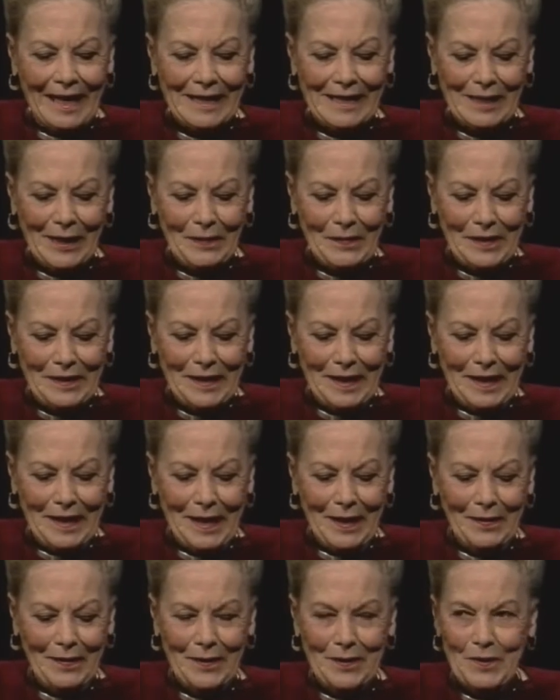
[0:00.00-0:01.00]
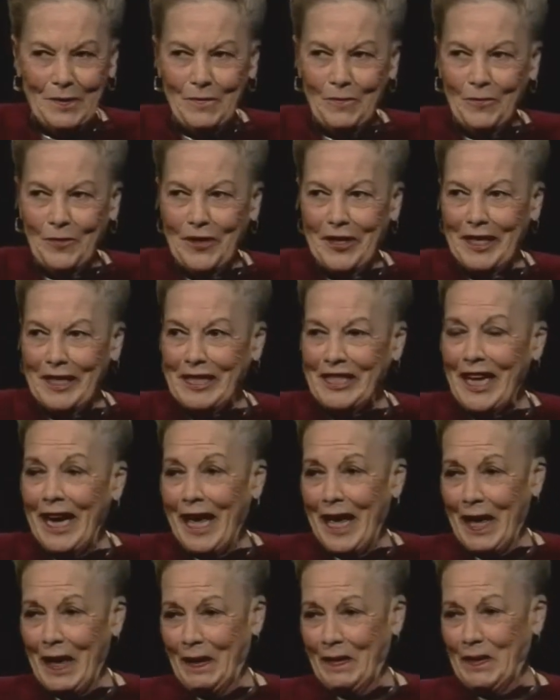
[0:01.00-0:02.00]
and someone said, "How did you finish?
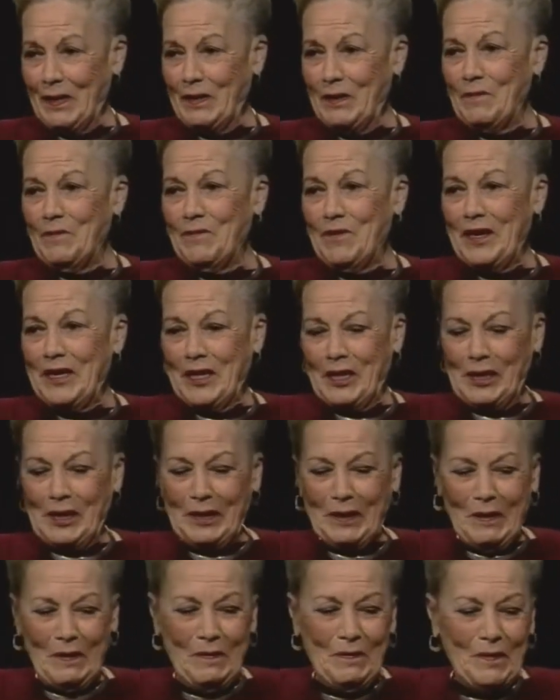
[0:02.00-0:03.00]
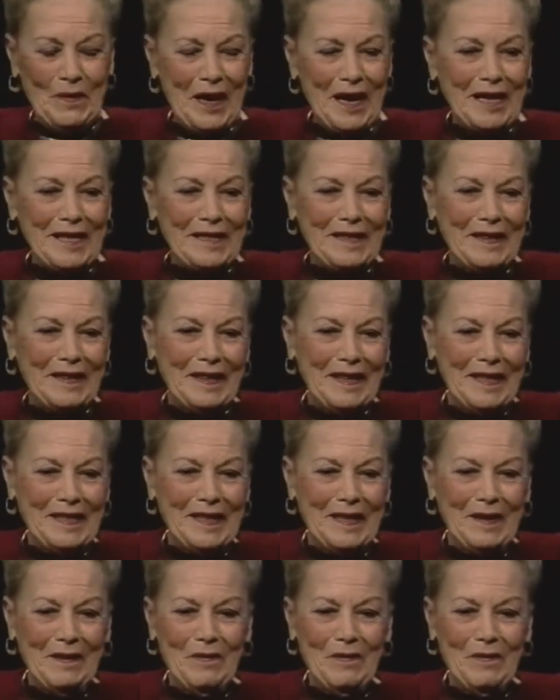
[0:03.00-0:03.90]
How did you finish so fast?" And I said,